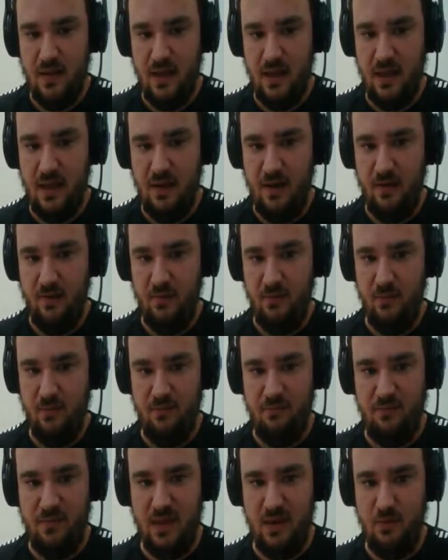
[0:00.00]
And
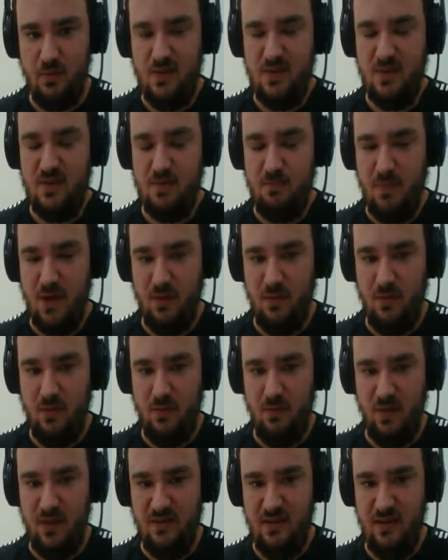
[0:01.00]
there was smoke.
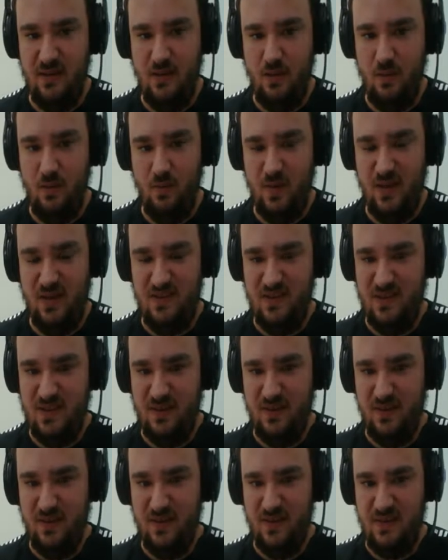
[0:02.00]
We
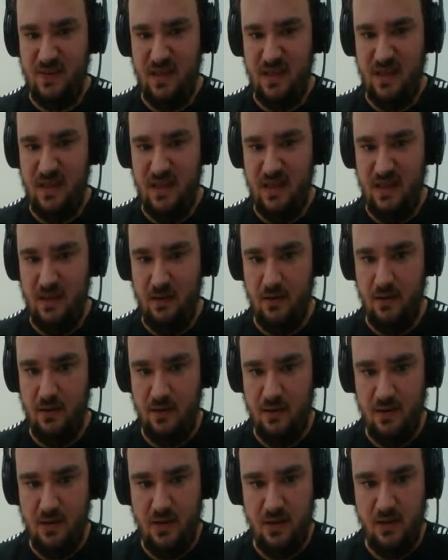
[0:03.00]
still see
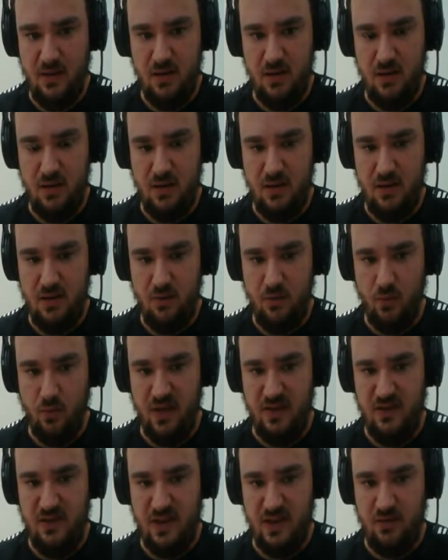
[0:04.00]

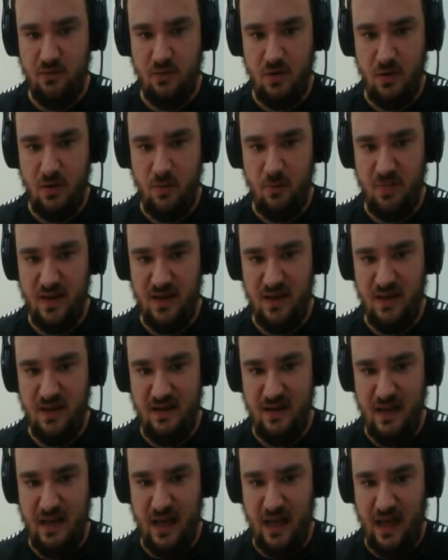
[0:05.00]
Reed Destro, but
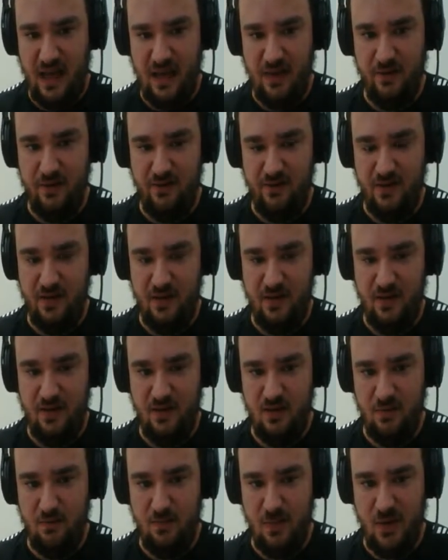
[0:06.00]
out of the
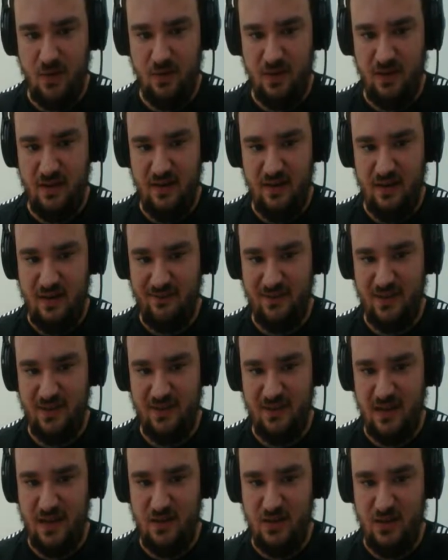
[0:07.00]
smoke and
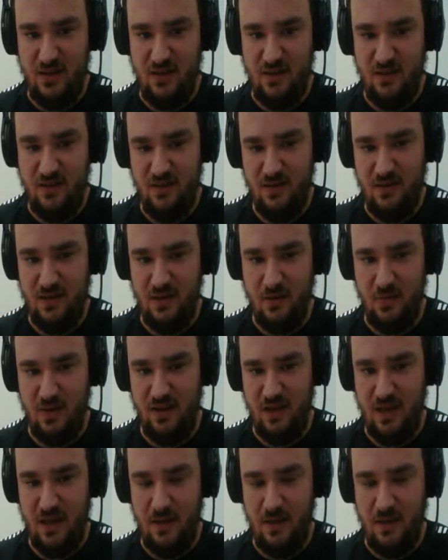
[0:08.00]
devastation, someone